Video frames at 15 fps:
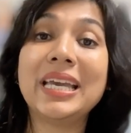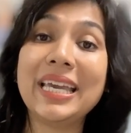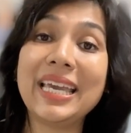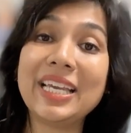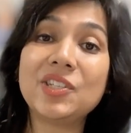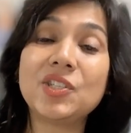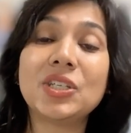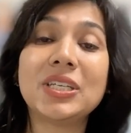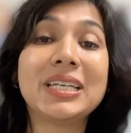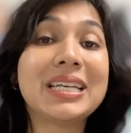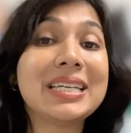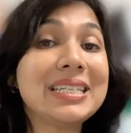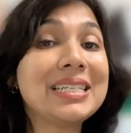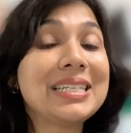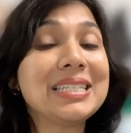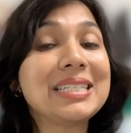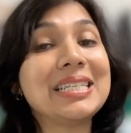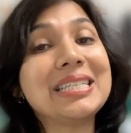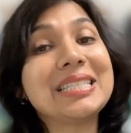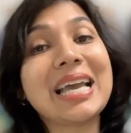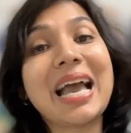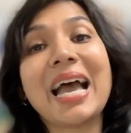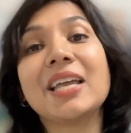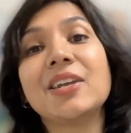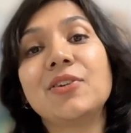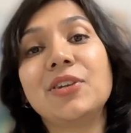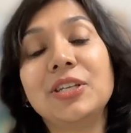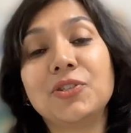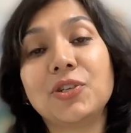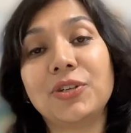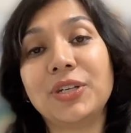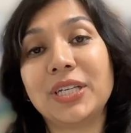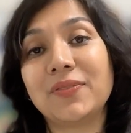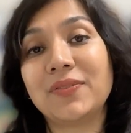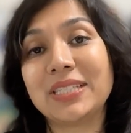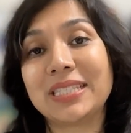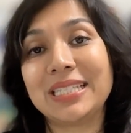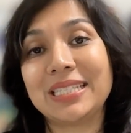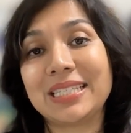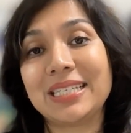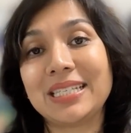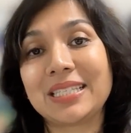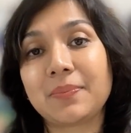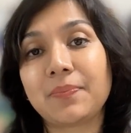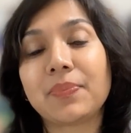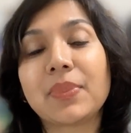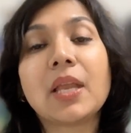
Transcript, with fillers: aging, kidney disease, and degenerative diseases.